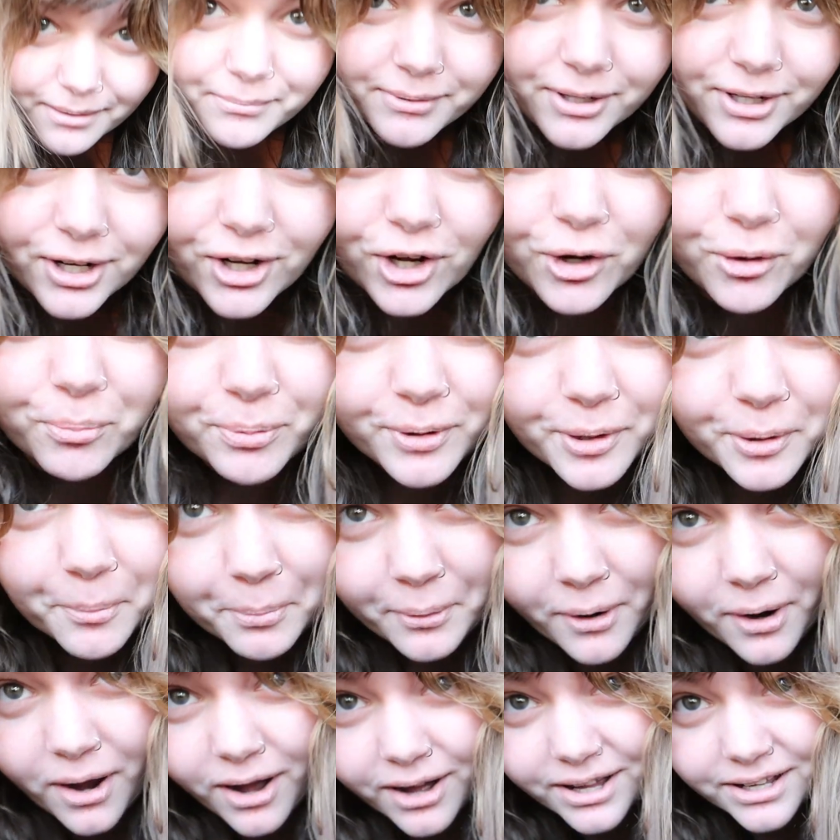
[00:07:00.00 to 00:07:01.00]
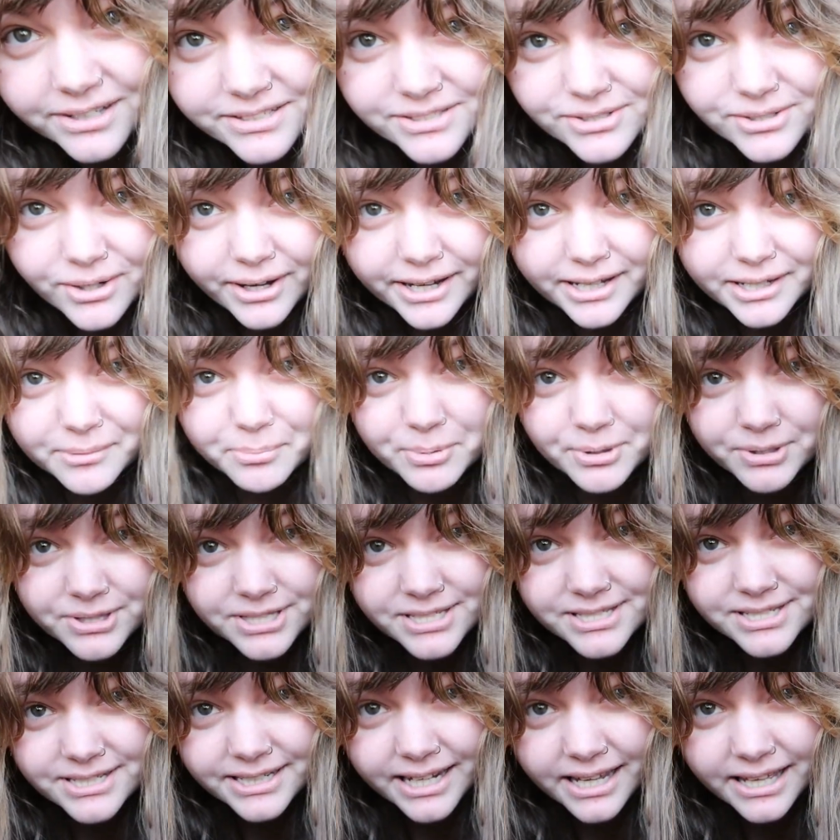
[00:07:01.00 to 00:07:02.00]
I'm gonna go put a bra on so I can put
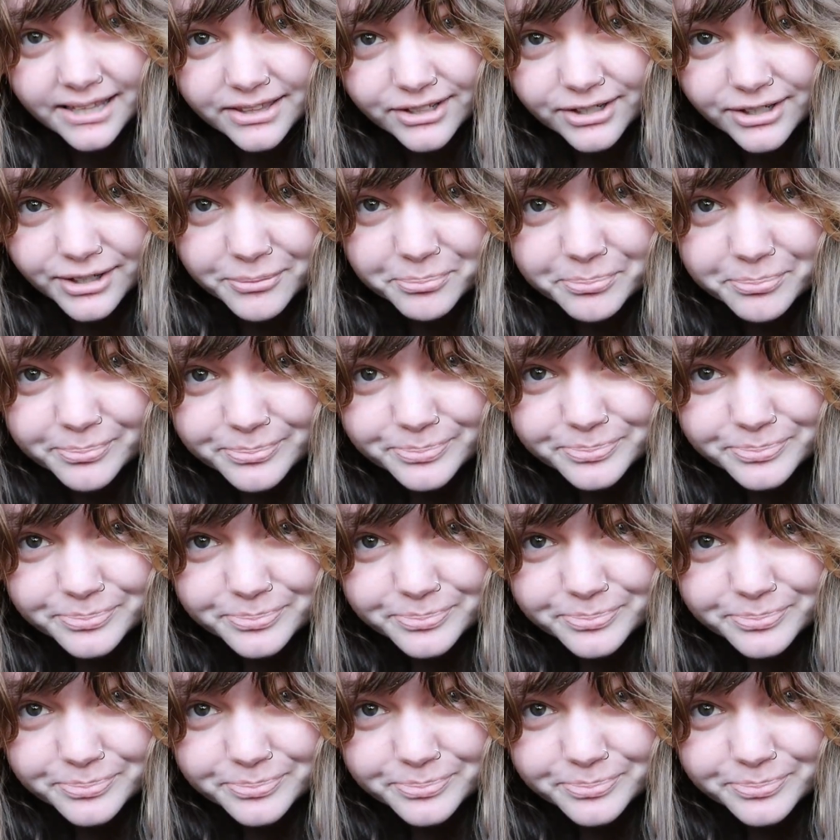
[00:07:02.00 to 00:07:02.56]
this together.